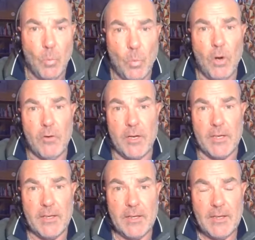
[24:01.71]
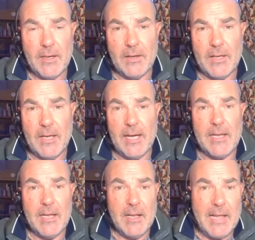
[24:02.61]
worry. Okay.
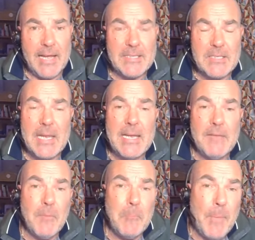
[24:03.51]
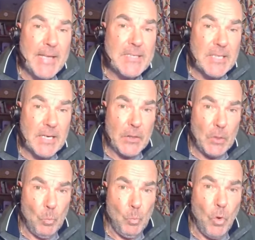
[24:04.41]
It's even better
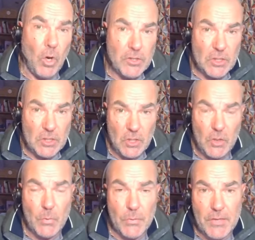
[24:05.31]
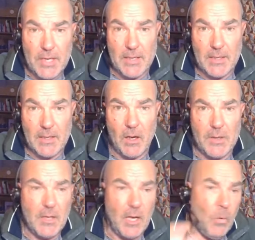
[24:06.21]
than what you think. I
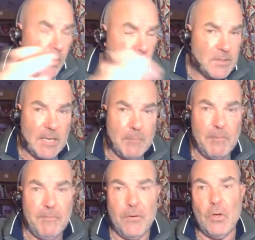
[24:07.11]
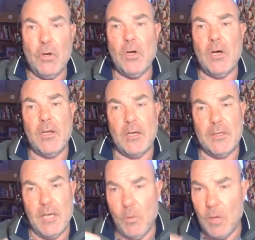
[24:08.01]
know what I said before, and I
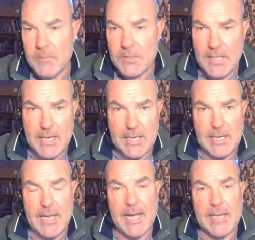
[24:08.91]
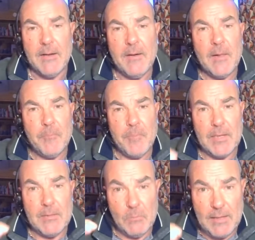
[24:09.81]
know I'm saying it again,
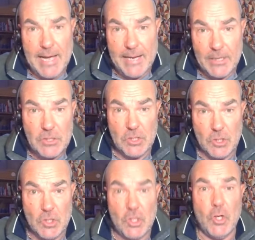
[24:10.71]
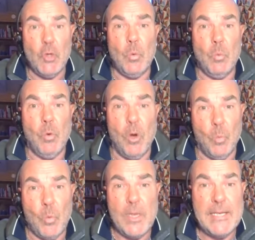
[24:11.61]
but let us do
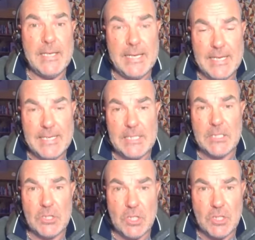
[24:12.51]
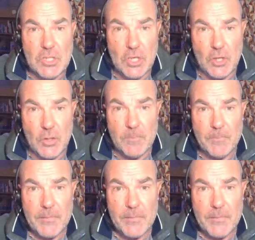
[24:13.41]
what we need to do.